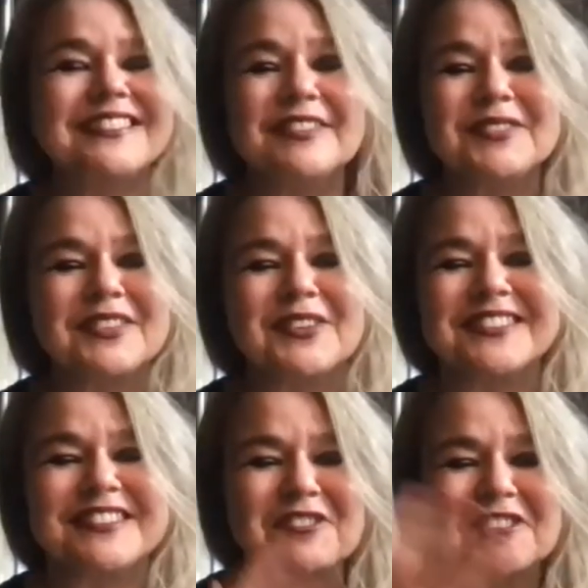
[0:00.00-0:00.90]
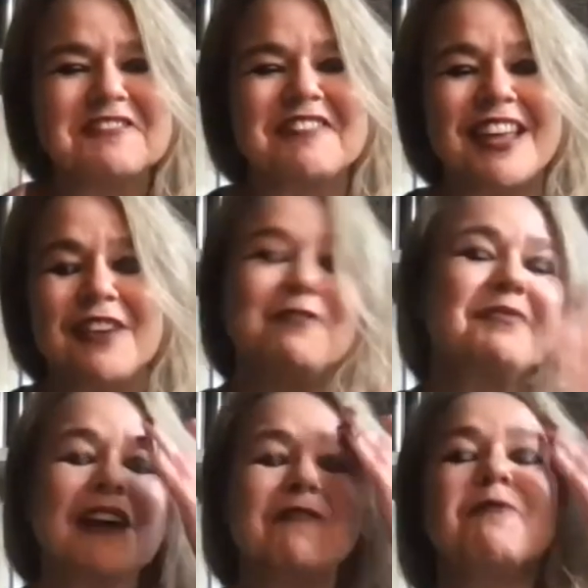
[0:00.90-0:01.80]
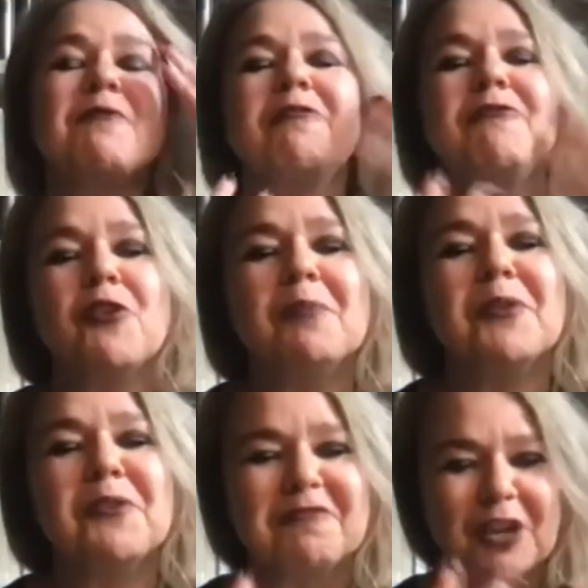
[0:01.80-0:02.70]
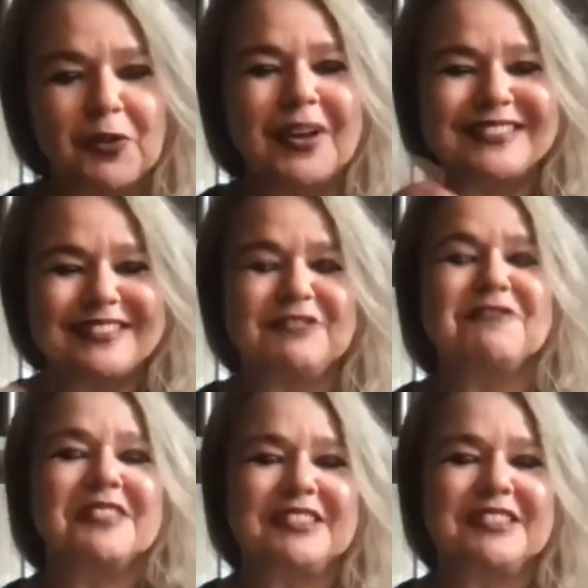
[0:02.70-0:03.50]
seems so extraordinary that that formal request to,